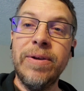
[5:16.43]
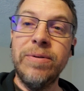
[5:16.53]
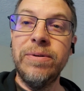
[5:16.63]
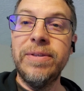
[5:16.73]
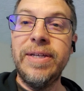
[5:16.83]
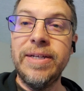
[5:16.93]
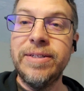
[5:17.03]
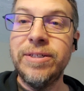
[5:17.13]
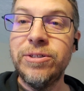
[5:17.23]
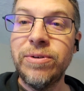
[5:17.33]
The cool thing
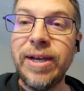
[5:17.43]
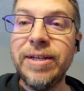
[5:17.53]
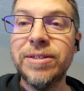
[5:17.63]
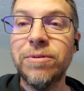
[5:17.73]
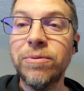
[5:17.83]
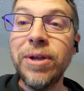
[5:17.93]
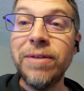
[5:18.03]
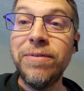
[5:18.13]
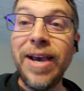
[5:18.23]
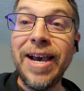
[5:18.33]
is it dries
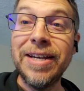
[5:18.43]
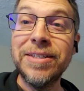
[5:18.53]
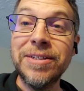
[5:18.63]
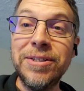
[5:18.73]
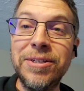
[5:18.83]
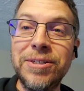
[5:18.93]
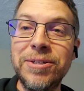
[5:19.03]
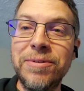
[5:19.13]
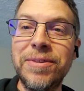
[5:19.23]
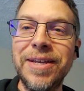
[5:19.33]
really fast because it's
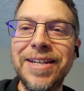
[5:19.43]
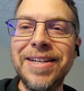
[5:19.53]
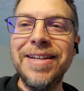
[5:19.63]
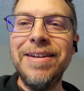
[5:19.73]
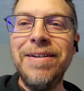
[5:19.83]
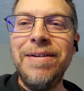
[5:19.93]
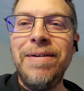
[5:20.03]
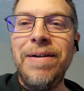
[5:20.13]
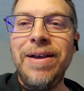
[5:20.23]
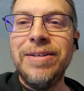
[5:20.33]
so thin,
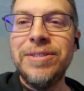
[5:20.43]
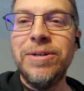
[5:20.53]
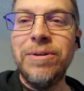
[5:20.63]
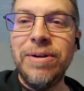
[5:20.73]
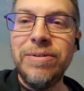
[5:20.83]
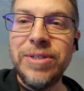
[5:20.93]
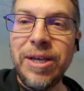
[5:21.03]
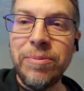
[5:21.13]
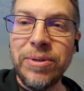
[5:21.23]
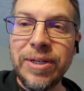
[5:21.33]
so I was
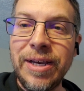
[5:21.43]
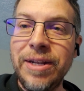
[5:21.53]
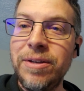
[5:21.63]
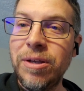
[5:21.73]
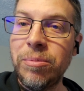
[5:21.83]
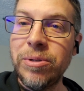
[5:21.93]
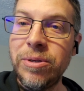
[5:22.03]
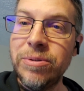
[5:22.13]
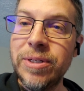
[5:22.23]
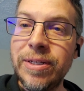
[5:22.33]
able to kind of double
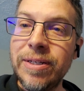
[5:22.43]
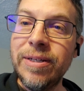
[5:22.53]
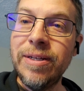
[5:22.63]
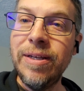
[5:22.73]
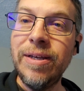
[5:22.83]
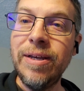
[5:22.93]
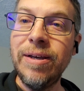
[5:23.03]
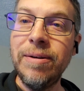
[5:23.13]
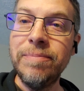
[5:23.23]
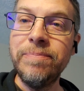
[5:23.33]
use it.
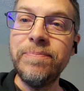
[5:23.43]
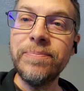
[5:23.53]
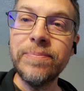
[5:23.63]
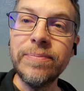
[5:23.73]
Um,